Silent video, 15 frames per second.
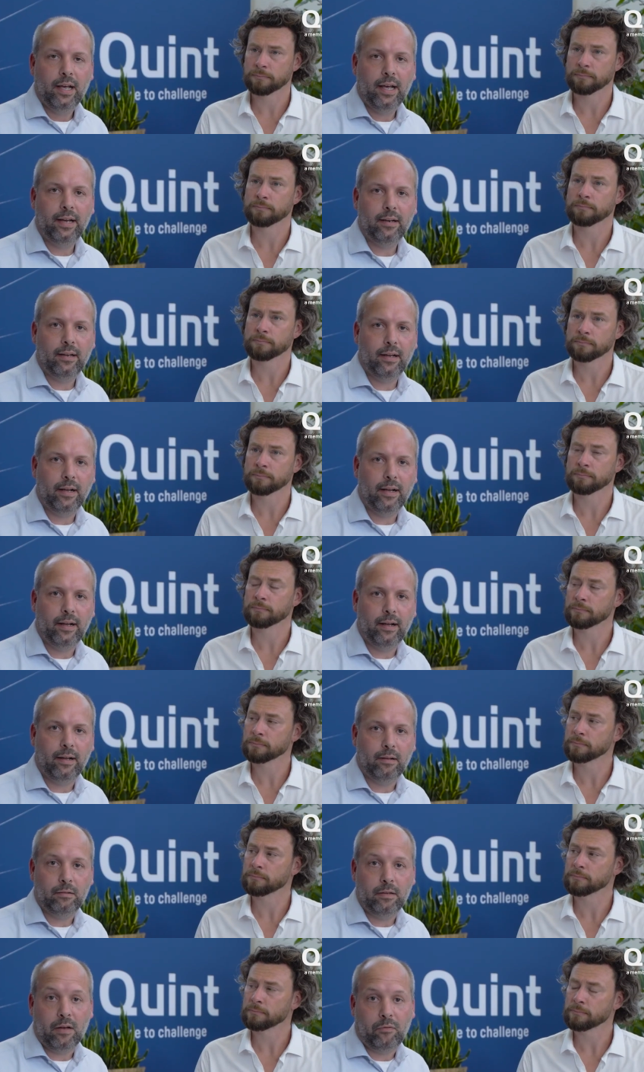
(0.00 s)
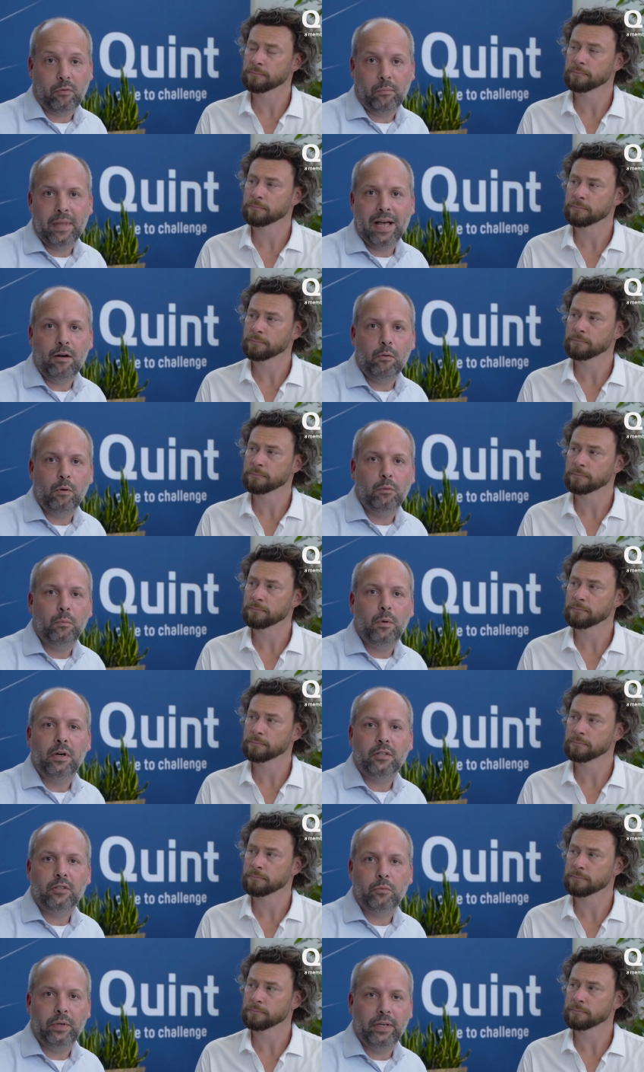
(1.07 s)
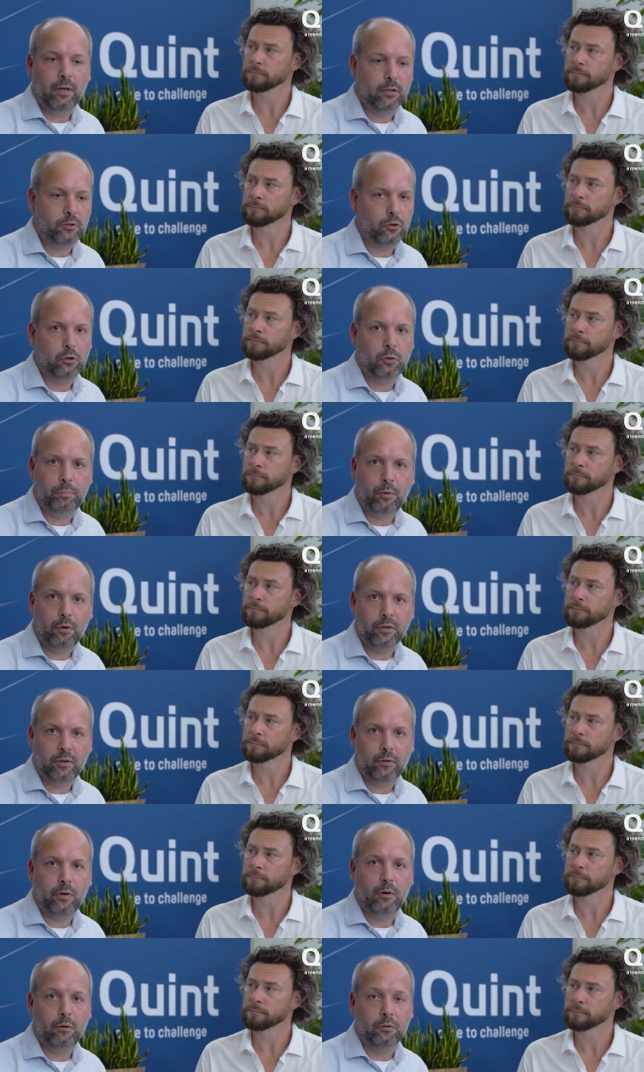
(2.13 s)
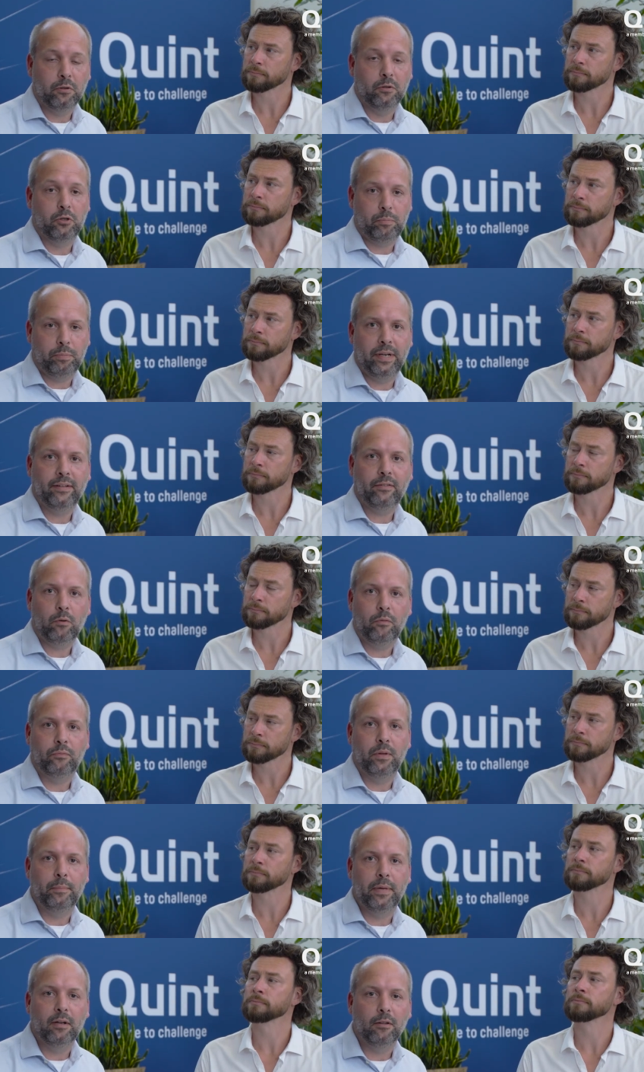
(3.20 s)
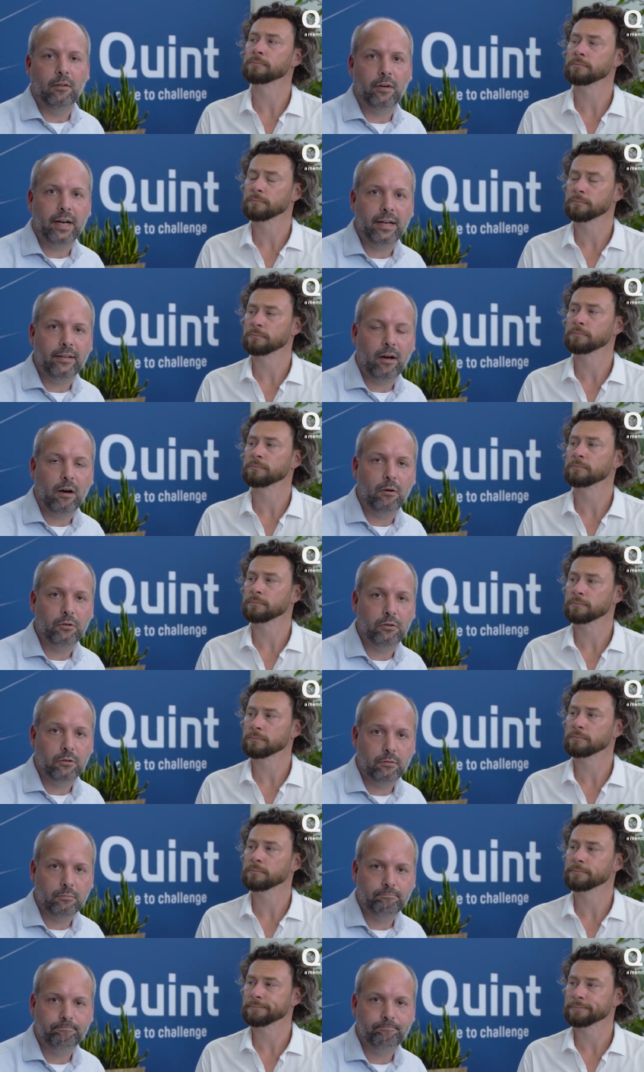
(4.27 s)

Speaker 1: And uh, yeah, from now onwards, we also support the role split of the builder and the host.